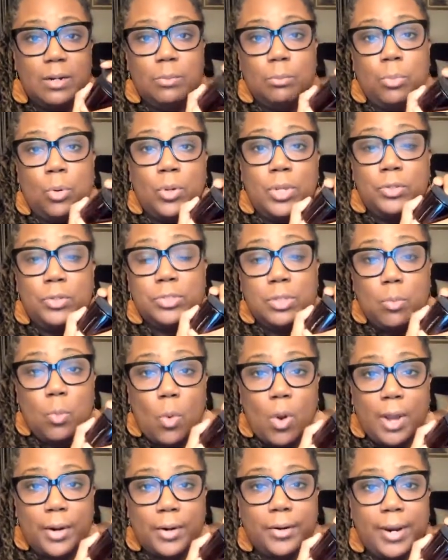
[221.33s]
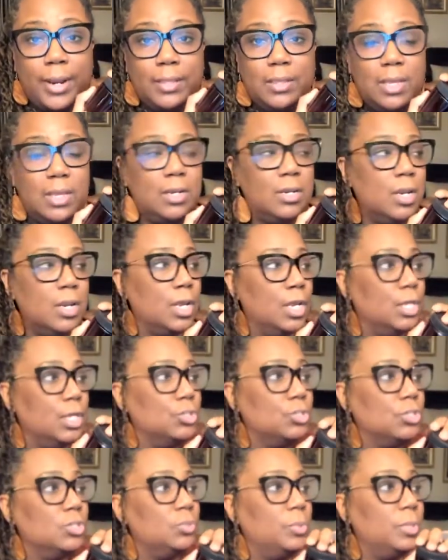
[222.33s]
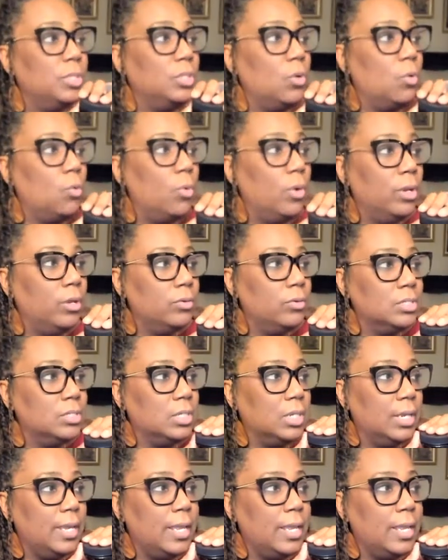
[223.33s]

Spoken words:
boil some water, and then just put the oils